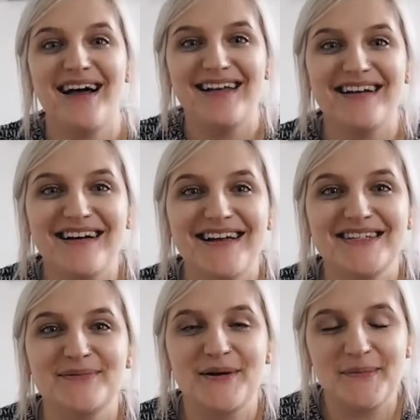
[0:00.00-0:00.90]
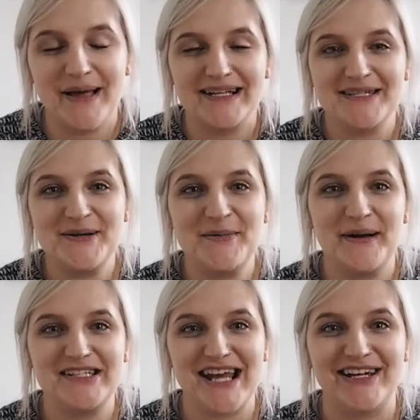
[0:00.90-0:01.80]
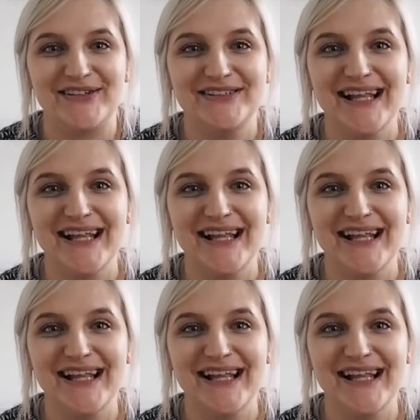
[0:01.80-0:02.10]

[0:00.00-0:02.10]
Hi guys, welcome back to my channel.